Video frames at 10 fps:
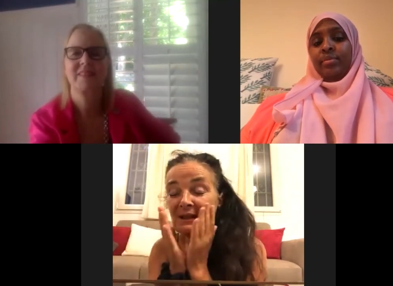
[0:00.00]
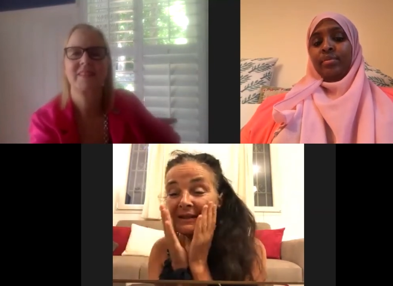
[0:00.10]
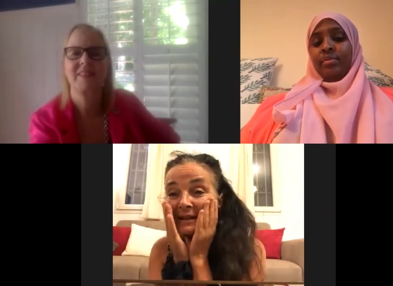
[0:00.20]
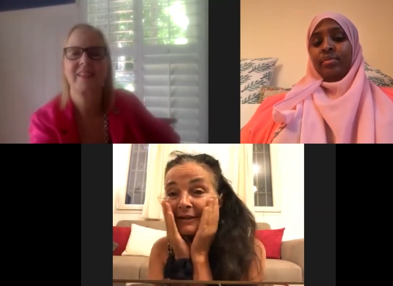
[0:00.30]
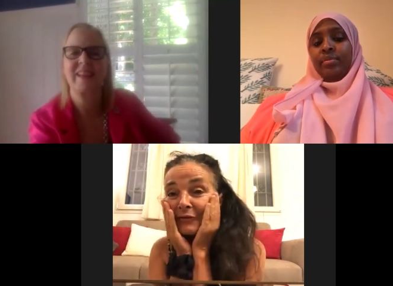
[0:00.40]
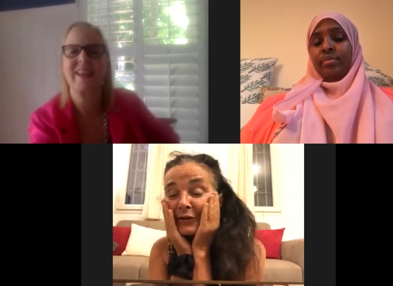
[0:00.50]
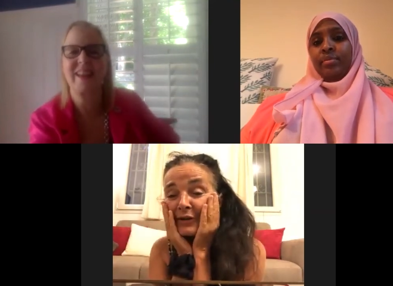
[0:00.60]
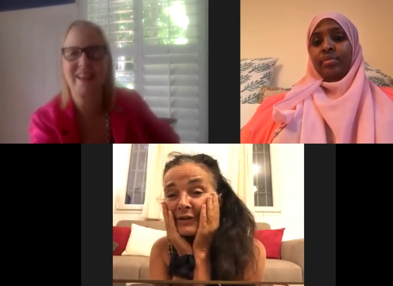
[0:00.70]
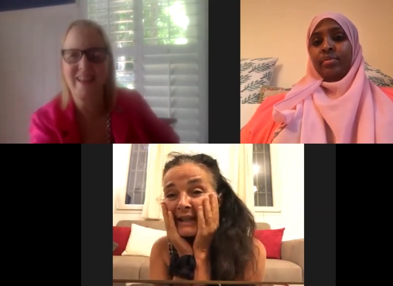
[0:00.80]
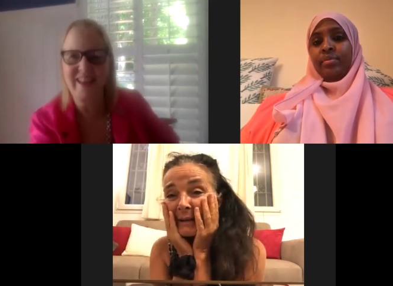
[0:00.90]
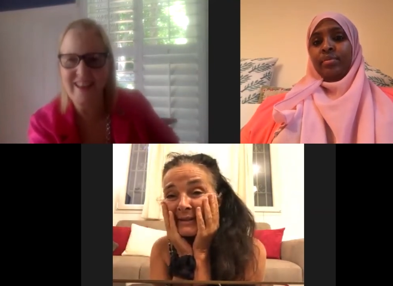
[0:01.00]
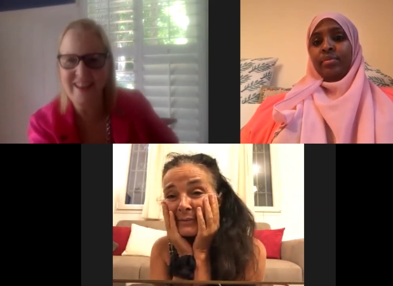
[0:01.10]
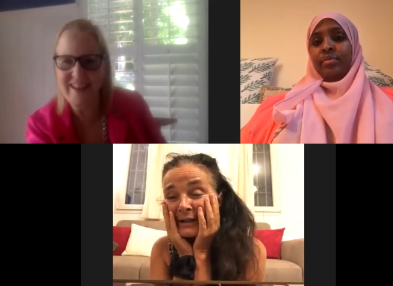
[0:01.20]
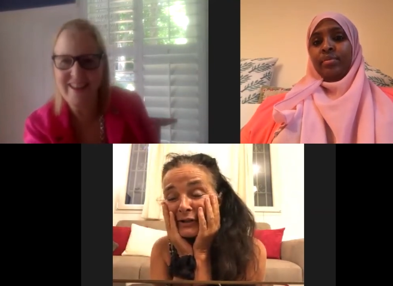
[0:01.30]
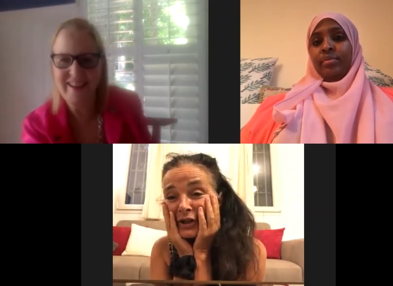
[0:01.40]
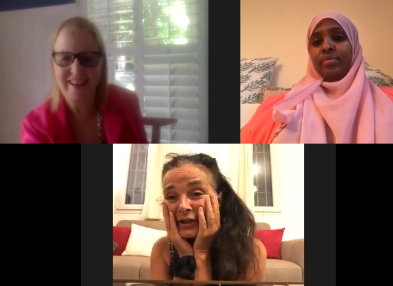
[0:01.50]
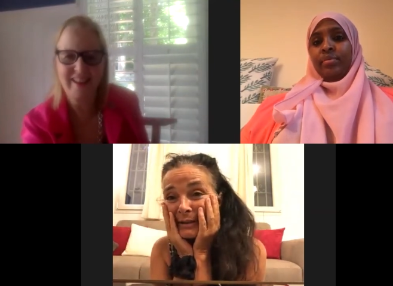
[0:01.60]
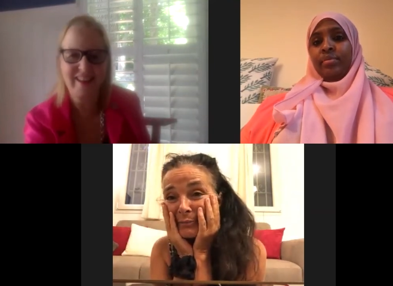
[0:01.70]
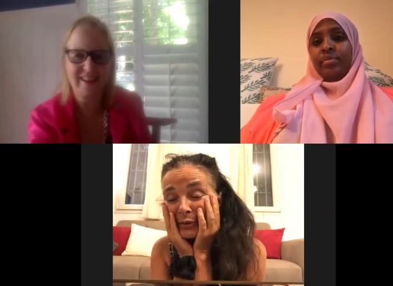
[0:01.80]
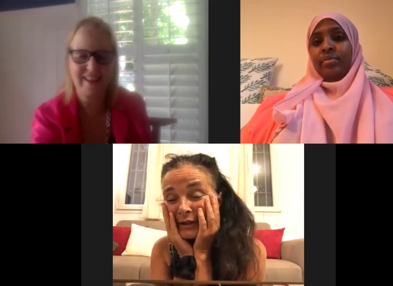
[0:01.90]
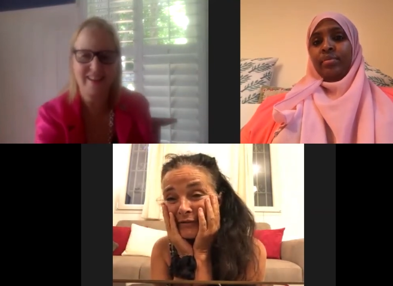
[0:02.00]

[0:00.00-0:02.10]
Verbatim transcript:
Speaker 1: because IFRA, mm-hmm. that was a real turning point